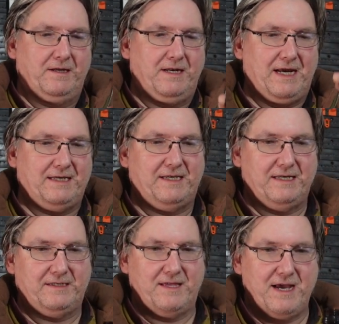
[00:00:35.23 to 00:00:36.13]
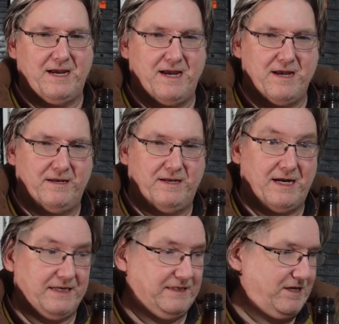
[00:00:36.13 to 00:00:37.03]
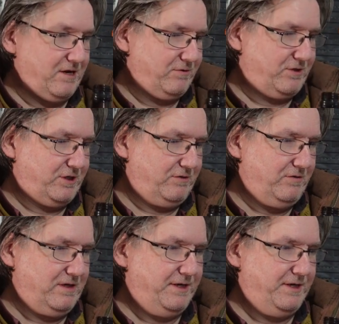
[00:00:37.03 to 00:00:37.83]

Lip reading: Nice hiss there, nice CO2.